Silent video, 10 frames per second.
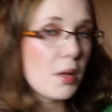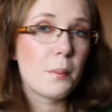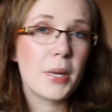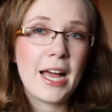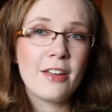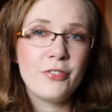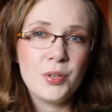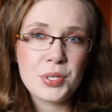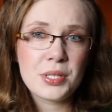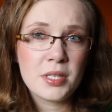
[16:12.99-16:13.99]
But I've
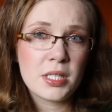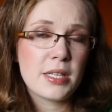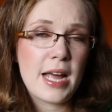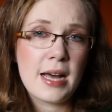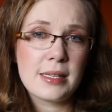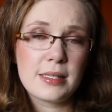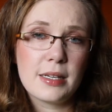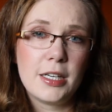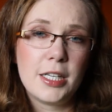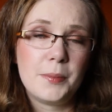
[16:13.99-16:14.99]
used this as
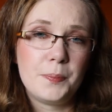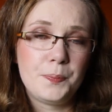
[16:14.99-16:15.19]
a